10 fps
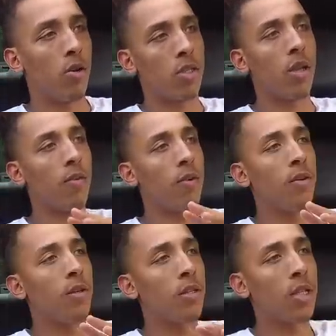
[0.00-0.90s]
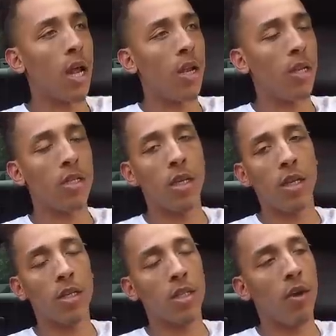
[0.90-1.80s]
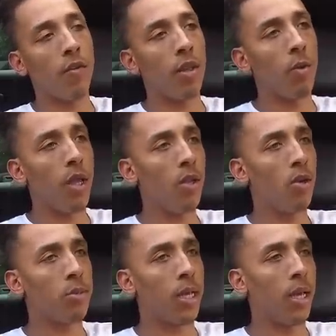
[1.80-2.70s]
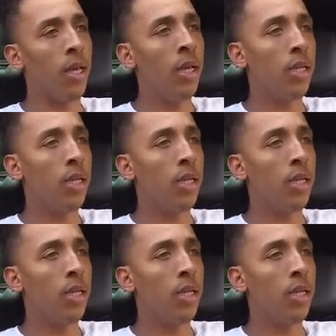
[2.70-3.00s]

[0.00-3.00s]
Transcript: Or a tough side of the city itself anyway, you know what I'm saying?